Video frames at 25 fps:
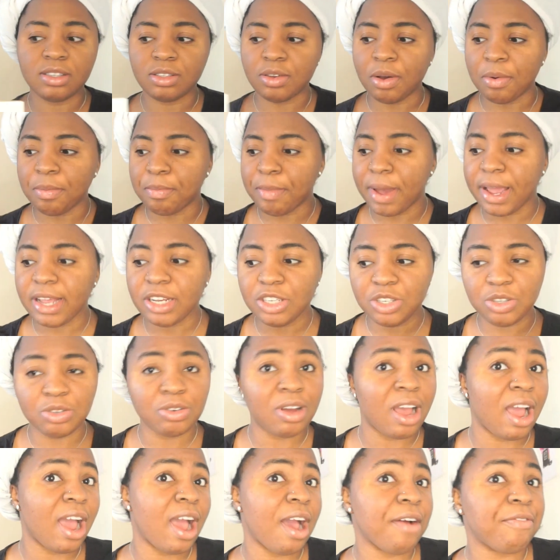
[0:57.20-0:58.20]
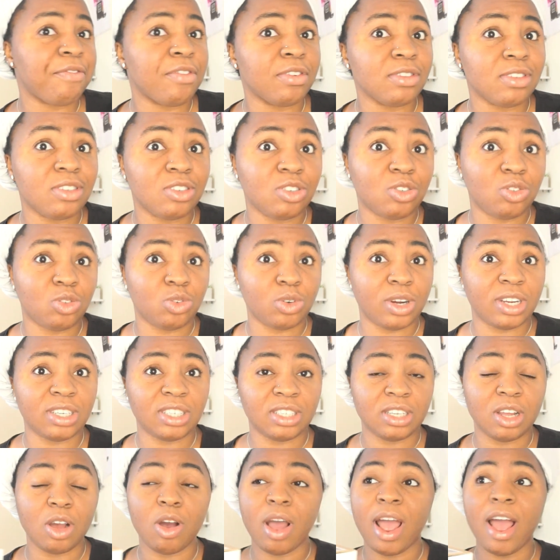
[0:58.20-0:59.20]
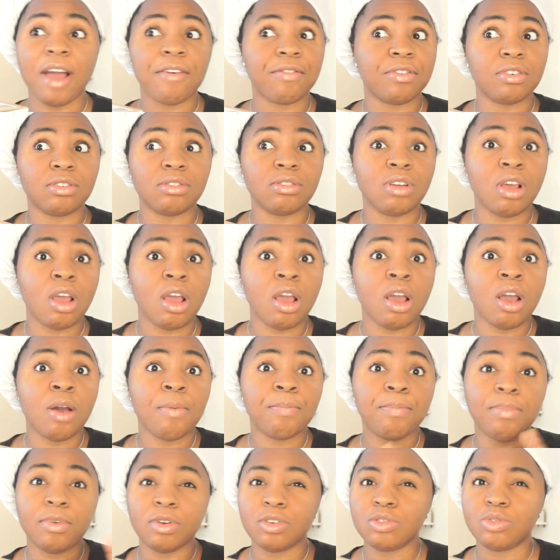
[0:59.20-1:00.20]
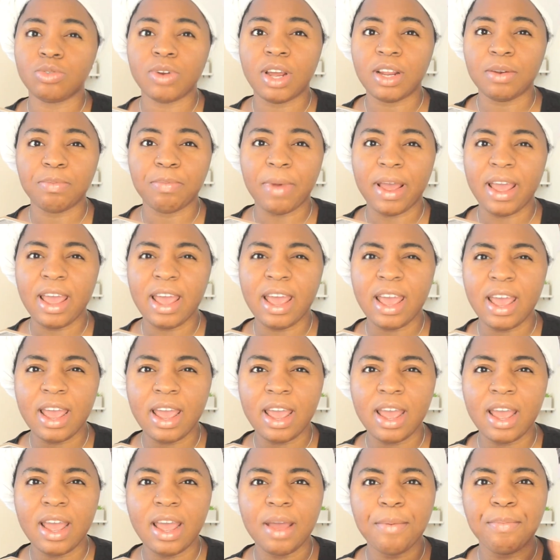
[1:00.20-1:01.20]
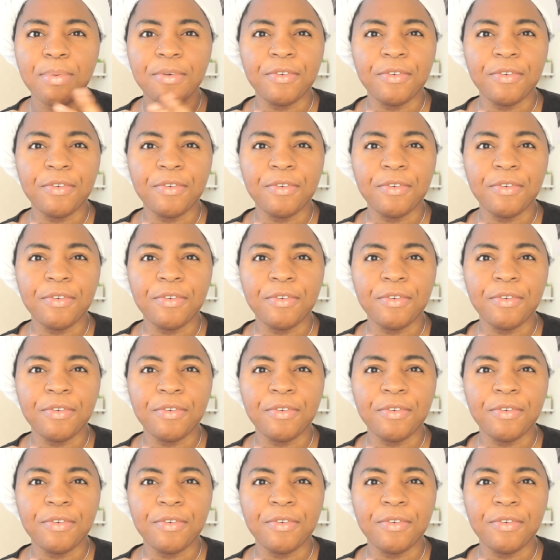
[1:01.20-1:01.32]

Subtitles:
So mind you, I haven't stretched or haven't blow dried my hair